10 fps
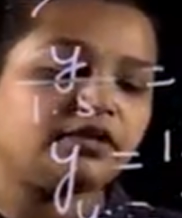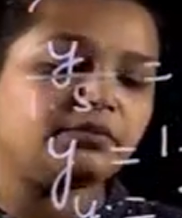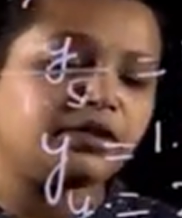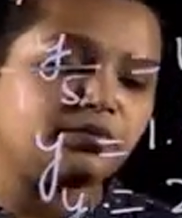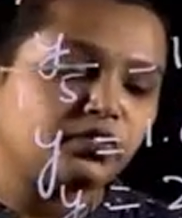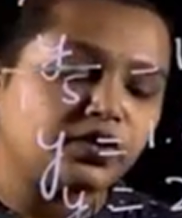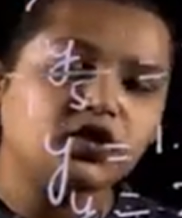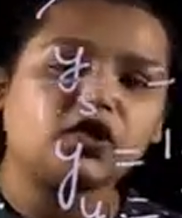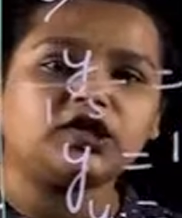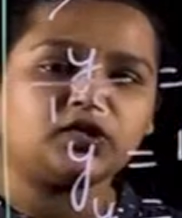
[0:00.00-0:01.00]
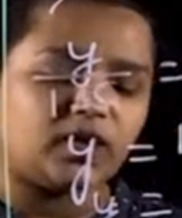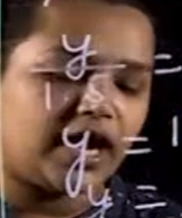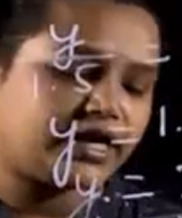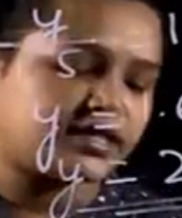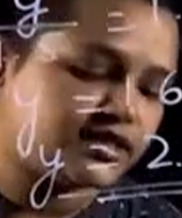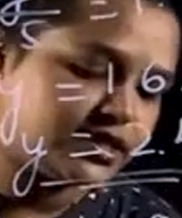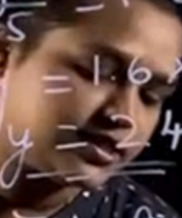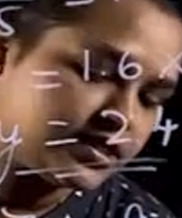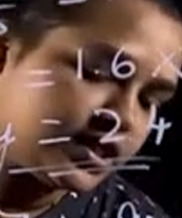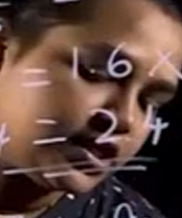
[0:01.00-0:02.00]
we'll be moving on to
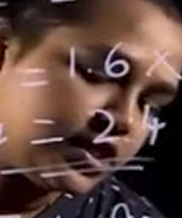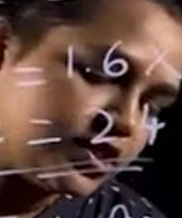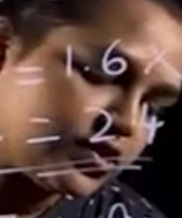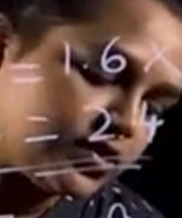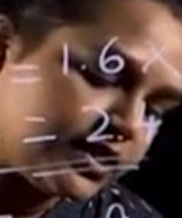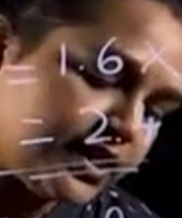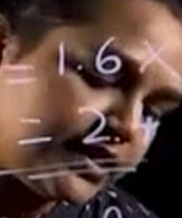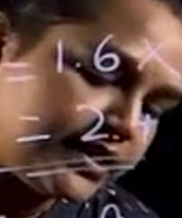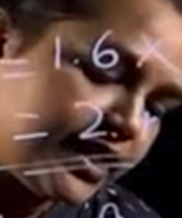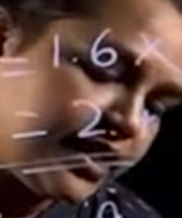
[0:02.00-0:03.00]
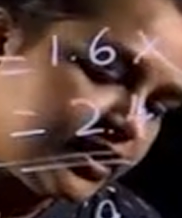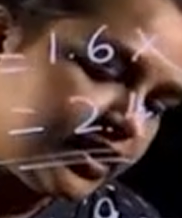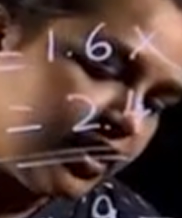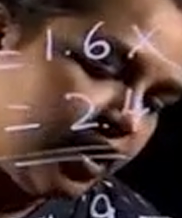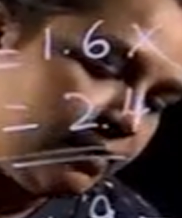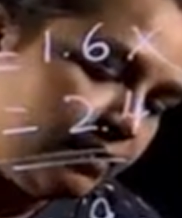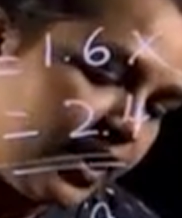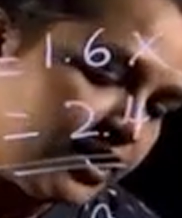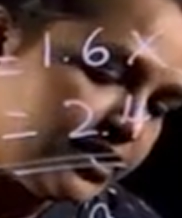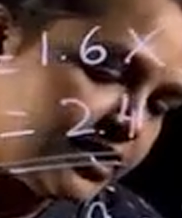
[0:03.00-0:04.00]
RHS. So 16
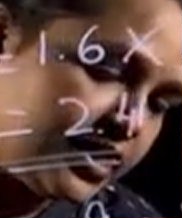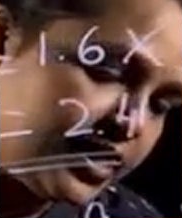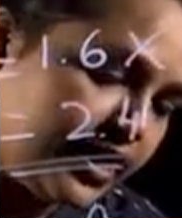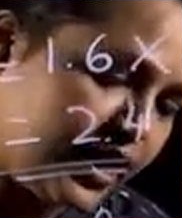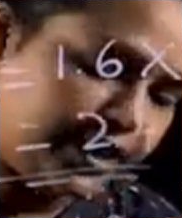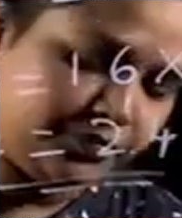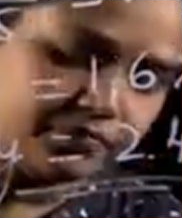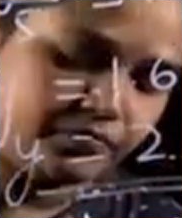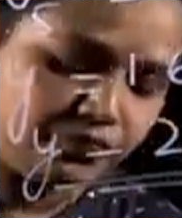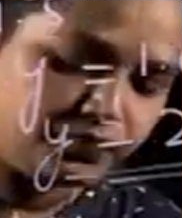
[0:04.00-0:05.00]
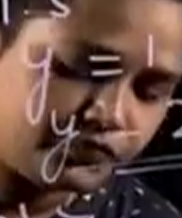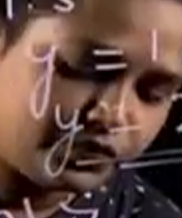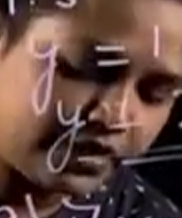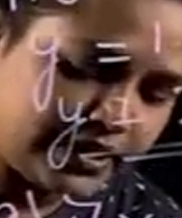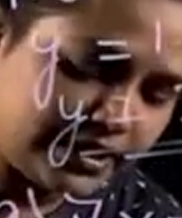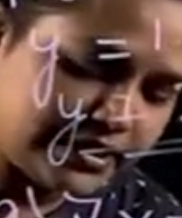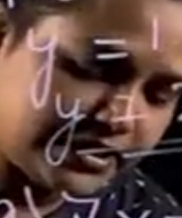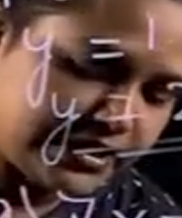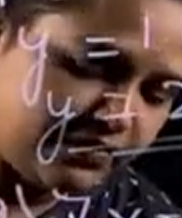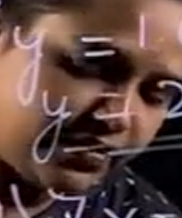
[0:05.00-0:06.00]
plus 9.
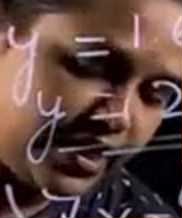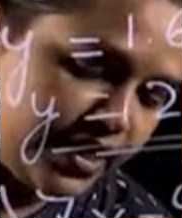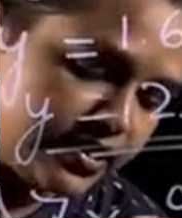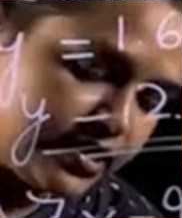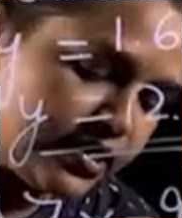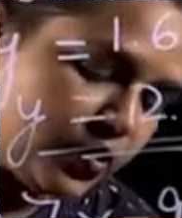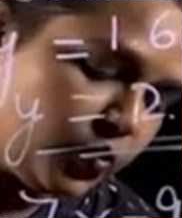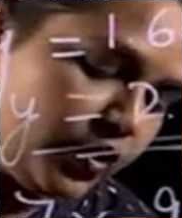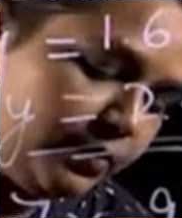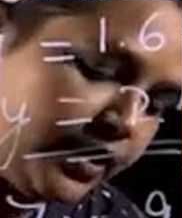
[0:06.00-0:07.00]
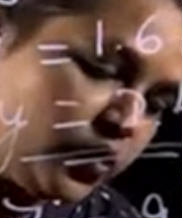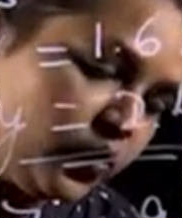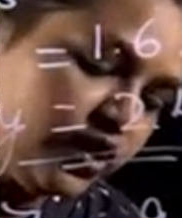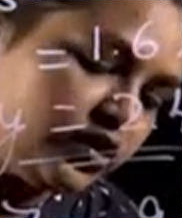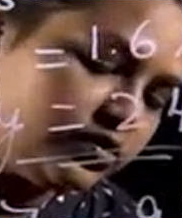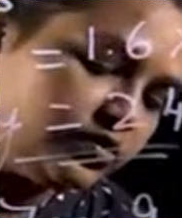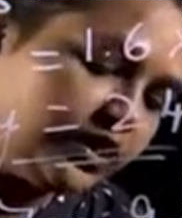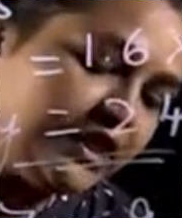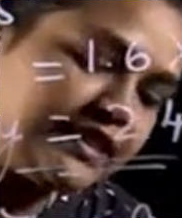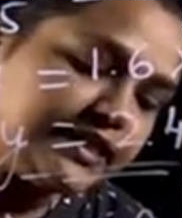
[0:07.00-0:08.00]
7x will be equal to
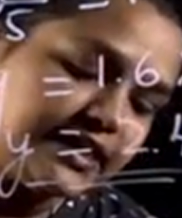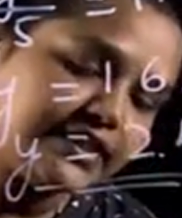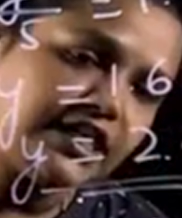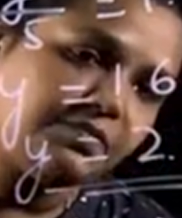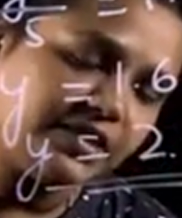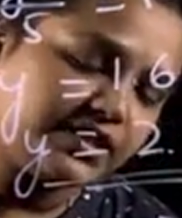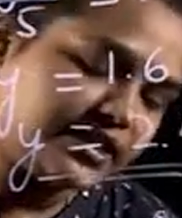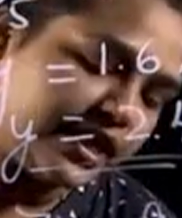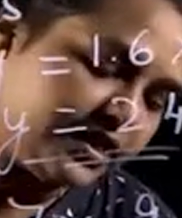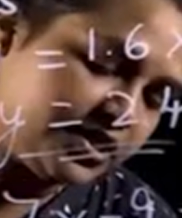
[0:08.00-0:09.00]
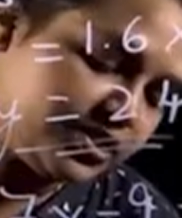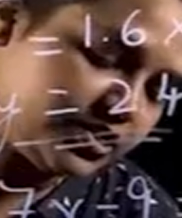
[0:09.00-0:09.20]
16 plus 9 is